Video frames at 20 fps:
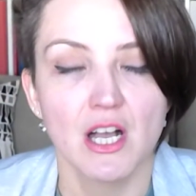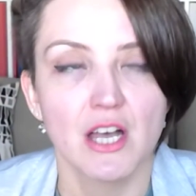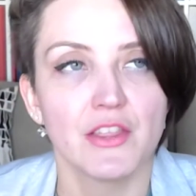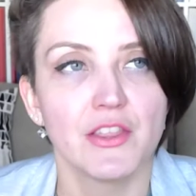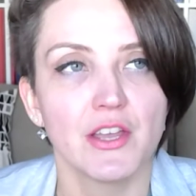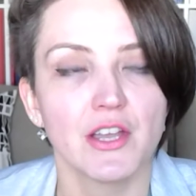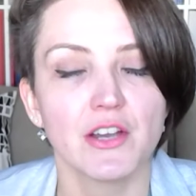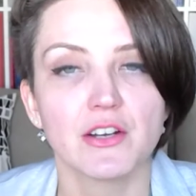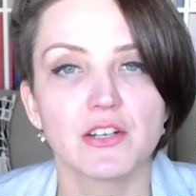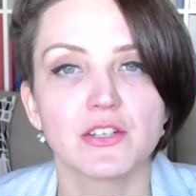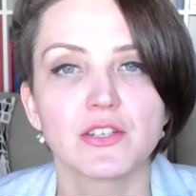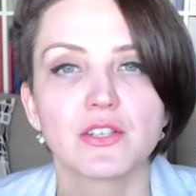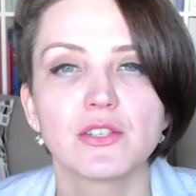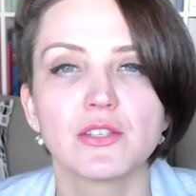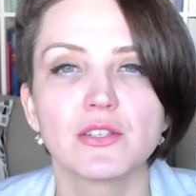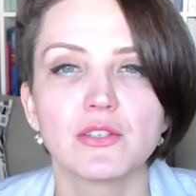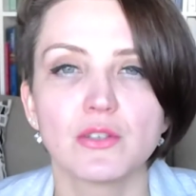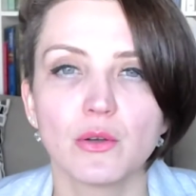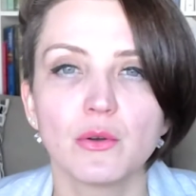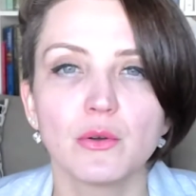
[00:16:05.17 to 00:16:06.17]
They are
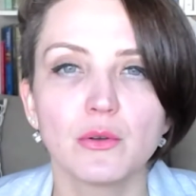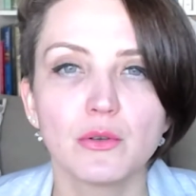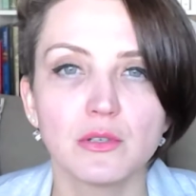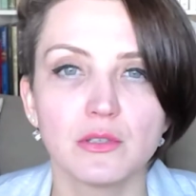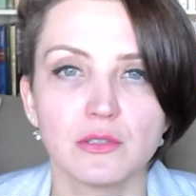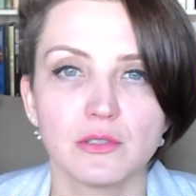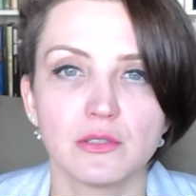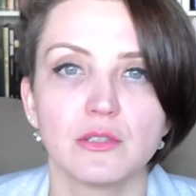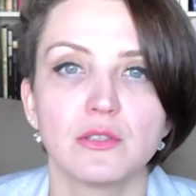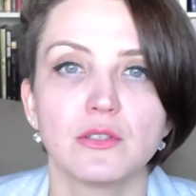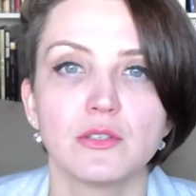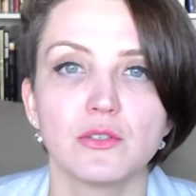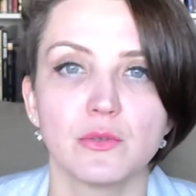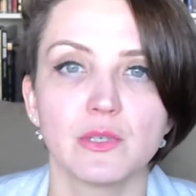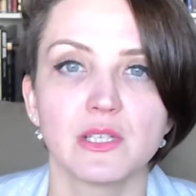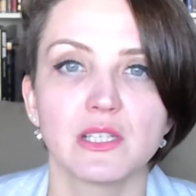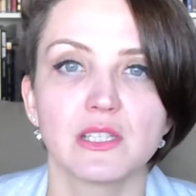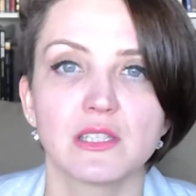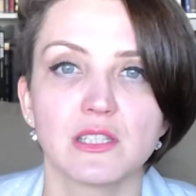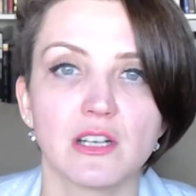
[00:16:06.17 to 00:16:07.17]
so good
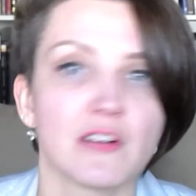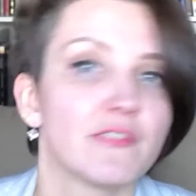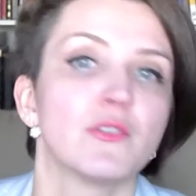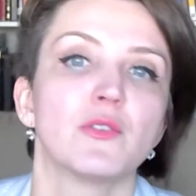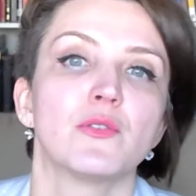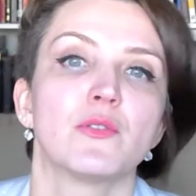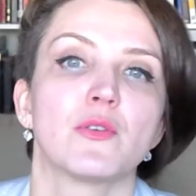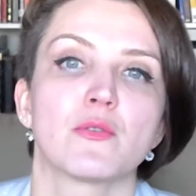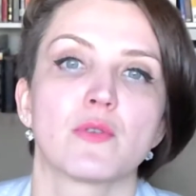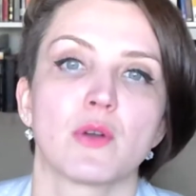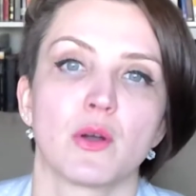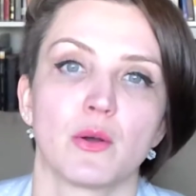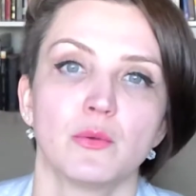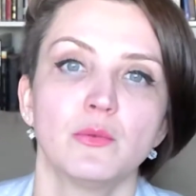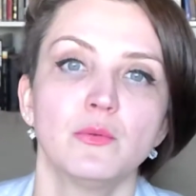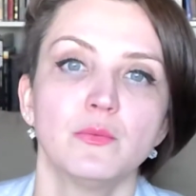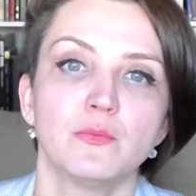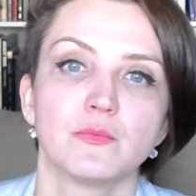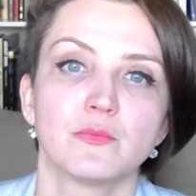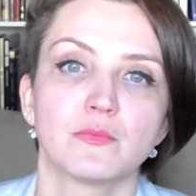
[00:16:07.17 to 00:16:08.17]
doing stuff on their
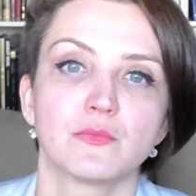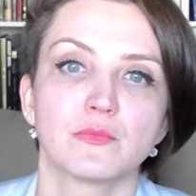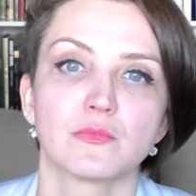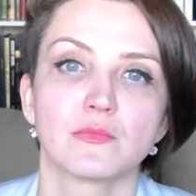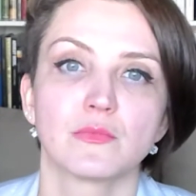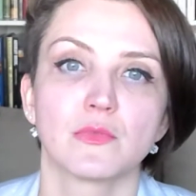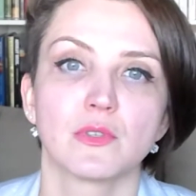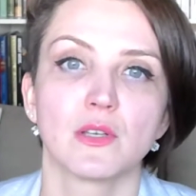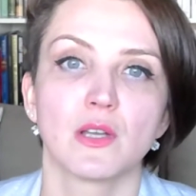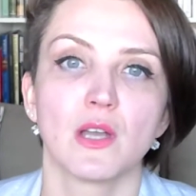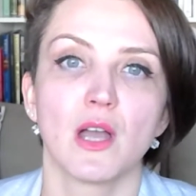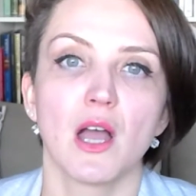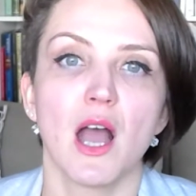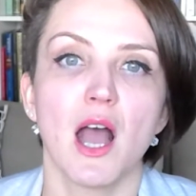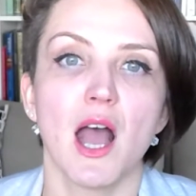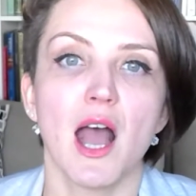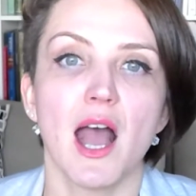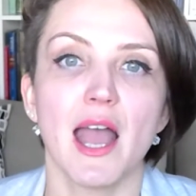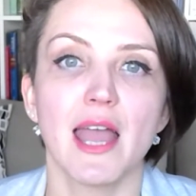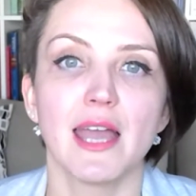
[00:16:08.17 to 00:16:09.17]
own,
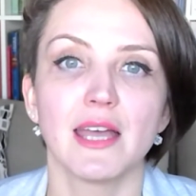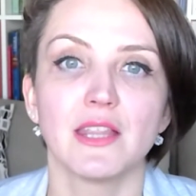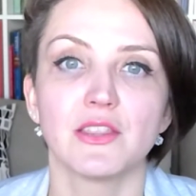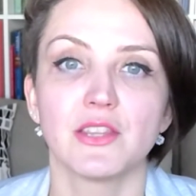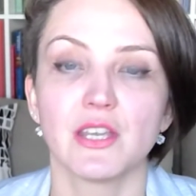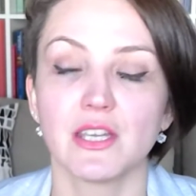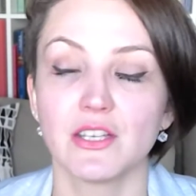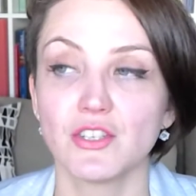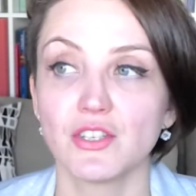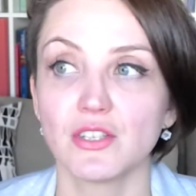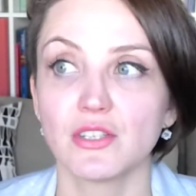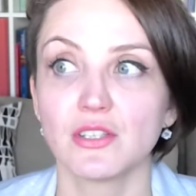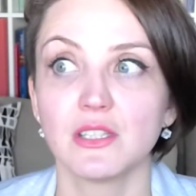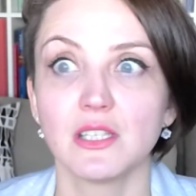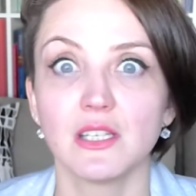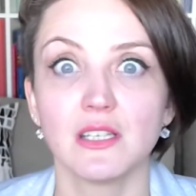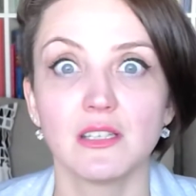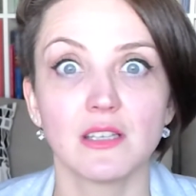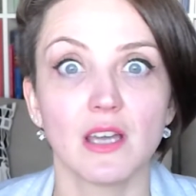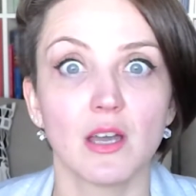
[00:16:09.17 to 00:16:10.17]
and they just
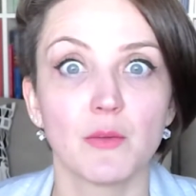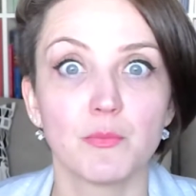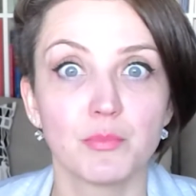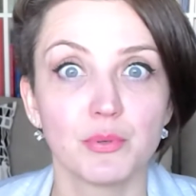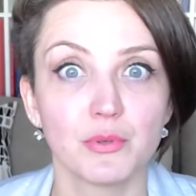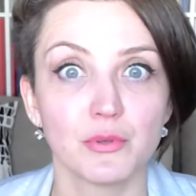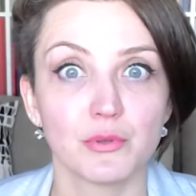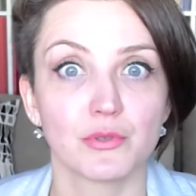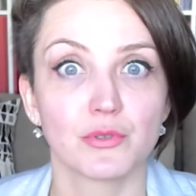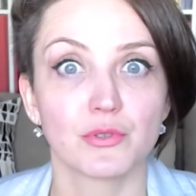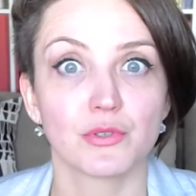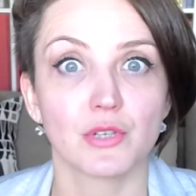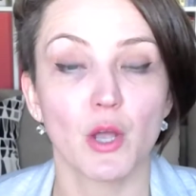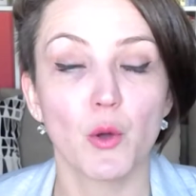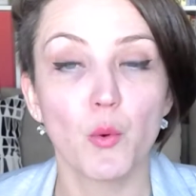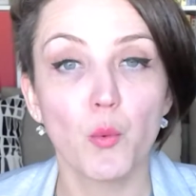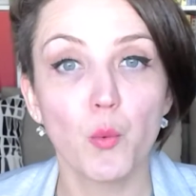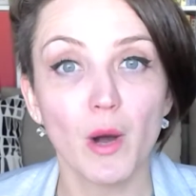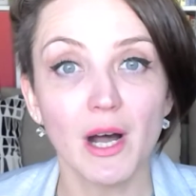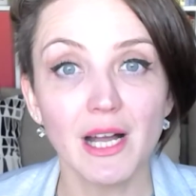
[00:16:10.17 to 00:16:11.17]
need a push,
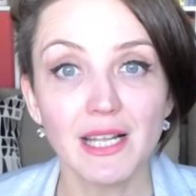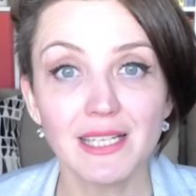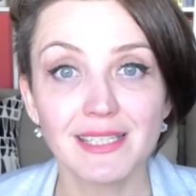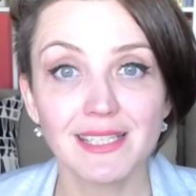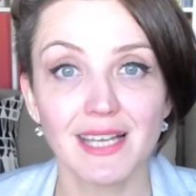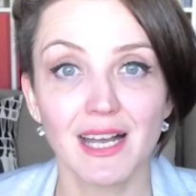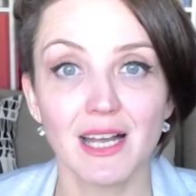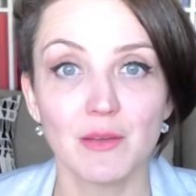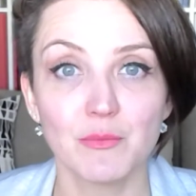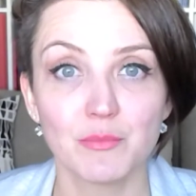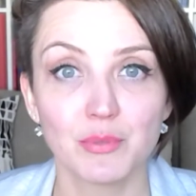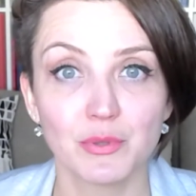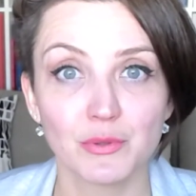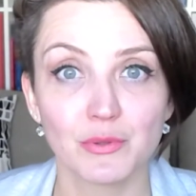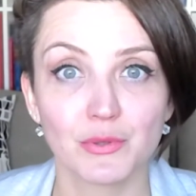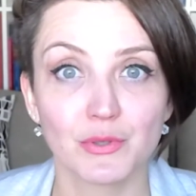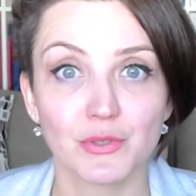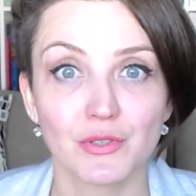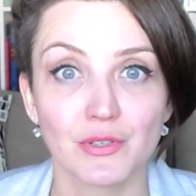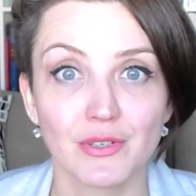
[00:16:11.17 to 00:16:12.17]
a one-time
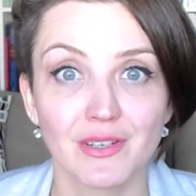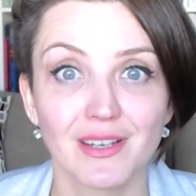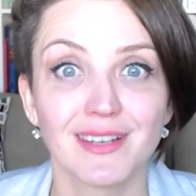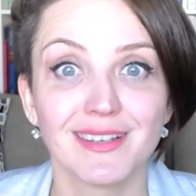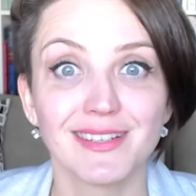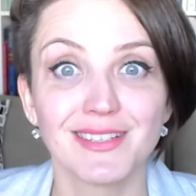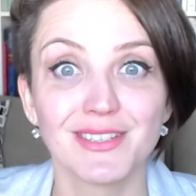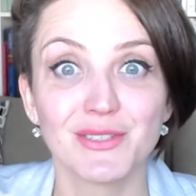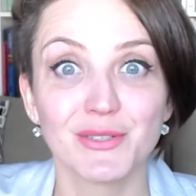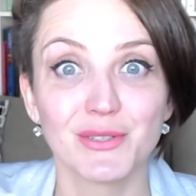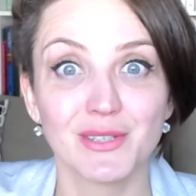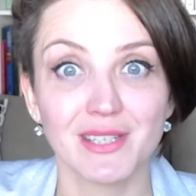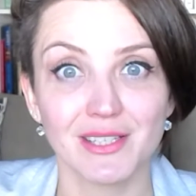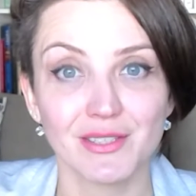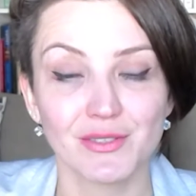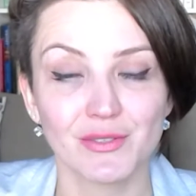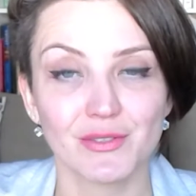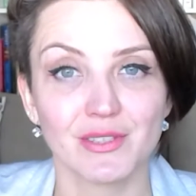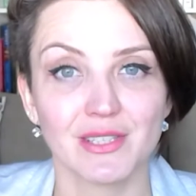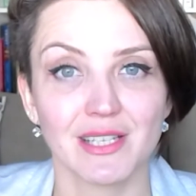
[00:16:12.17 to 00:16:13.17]
push to
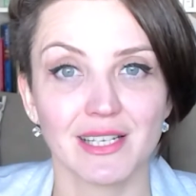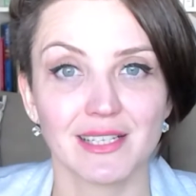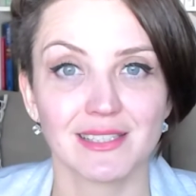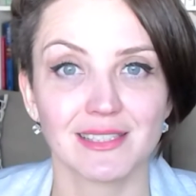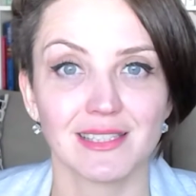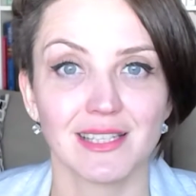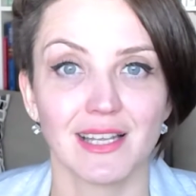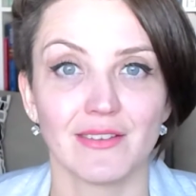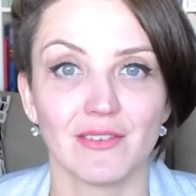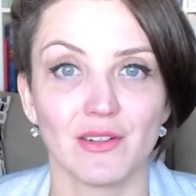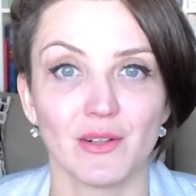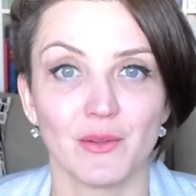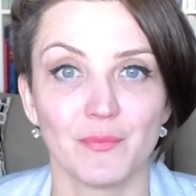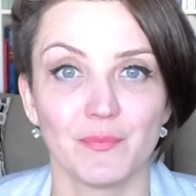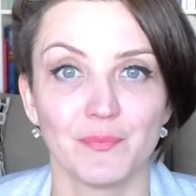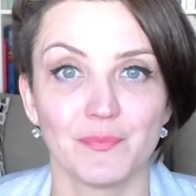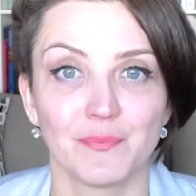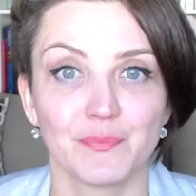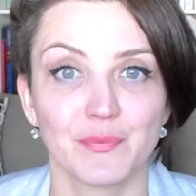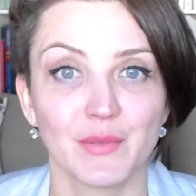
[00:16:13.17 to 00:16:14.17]
get to the next level.
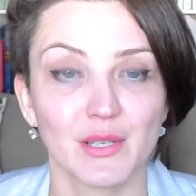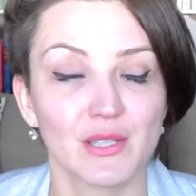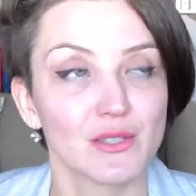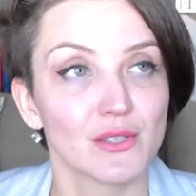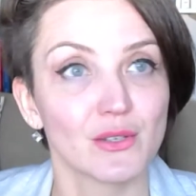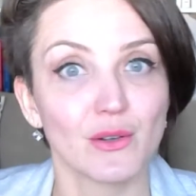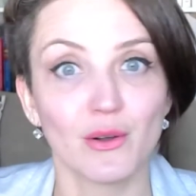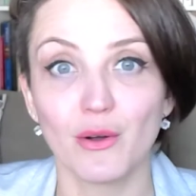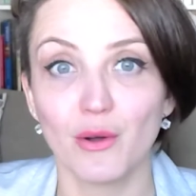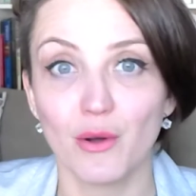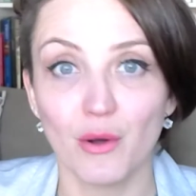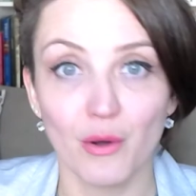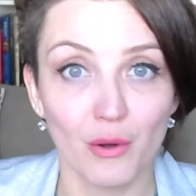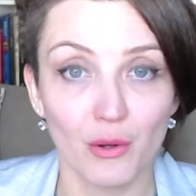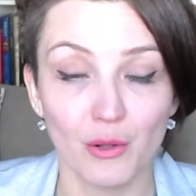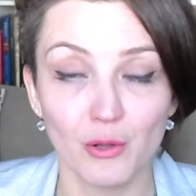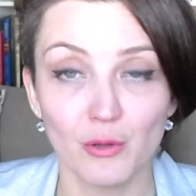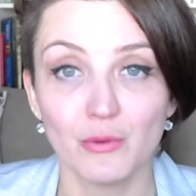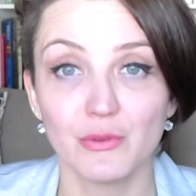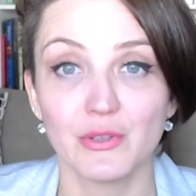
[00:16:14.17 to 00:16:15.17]
That's
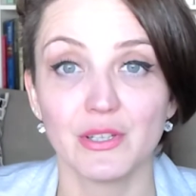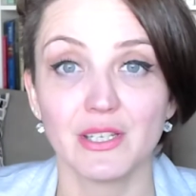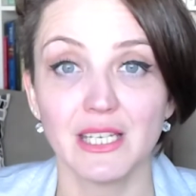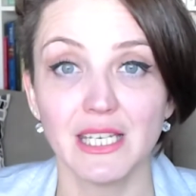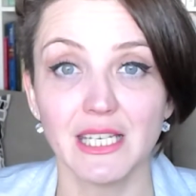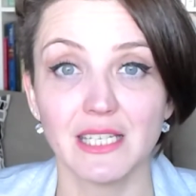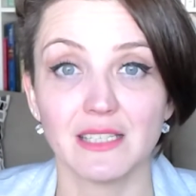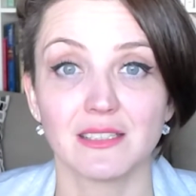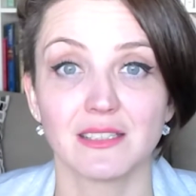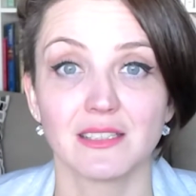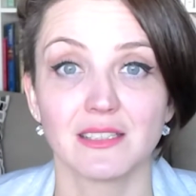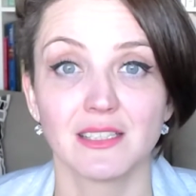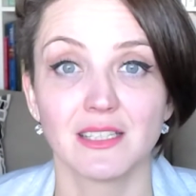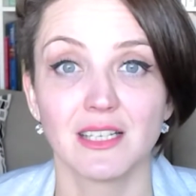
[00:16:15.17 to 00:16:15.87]
all they need.